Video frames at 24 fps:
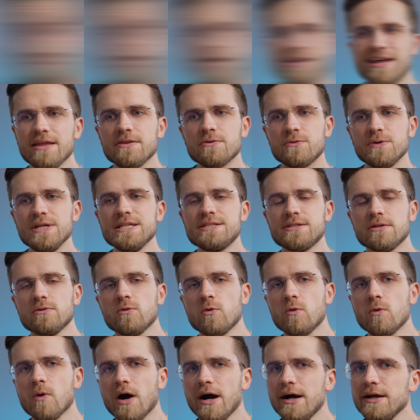Another
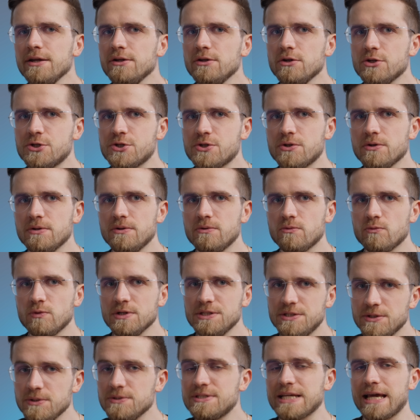reason why you should
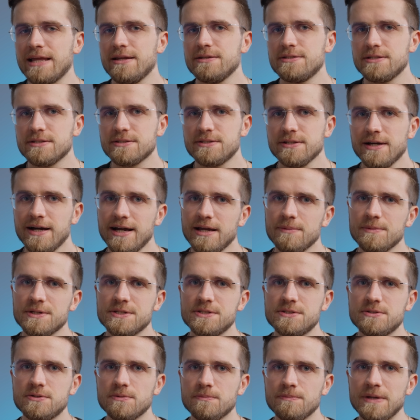reduce editing time
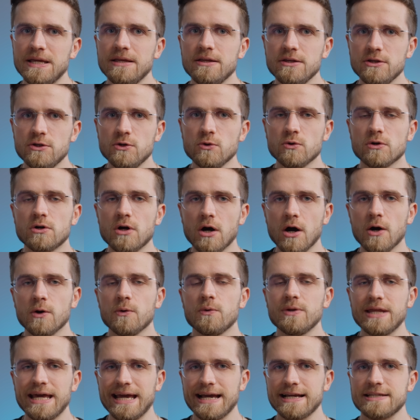is to meet your
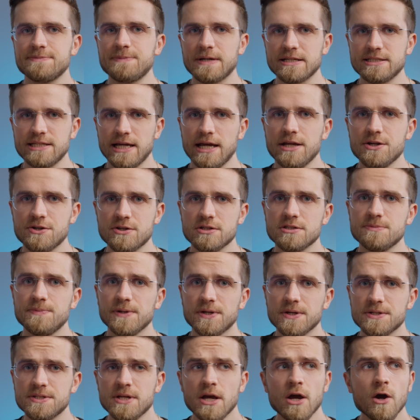own expectations,
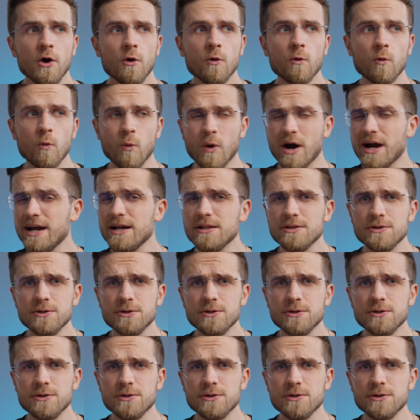because while